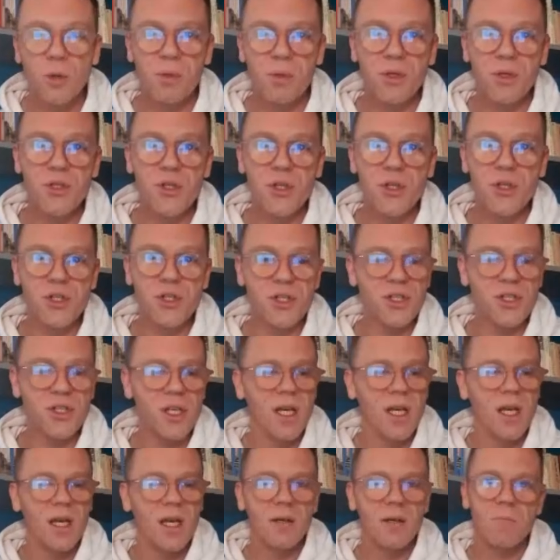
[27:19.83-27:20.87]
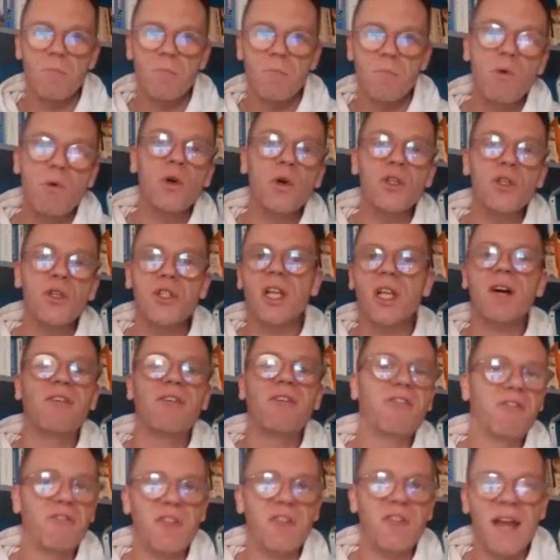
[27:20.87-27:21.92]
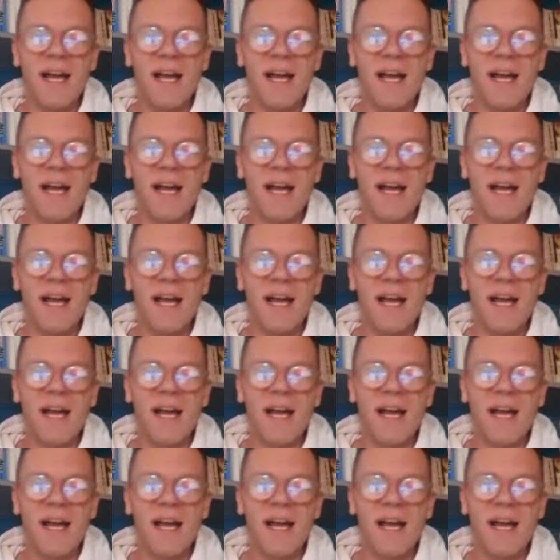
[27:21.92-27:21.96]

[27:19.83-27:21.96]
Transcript: you produce more stuff.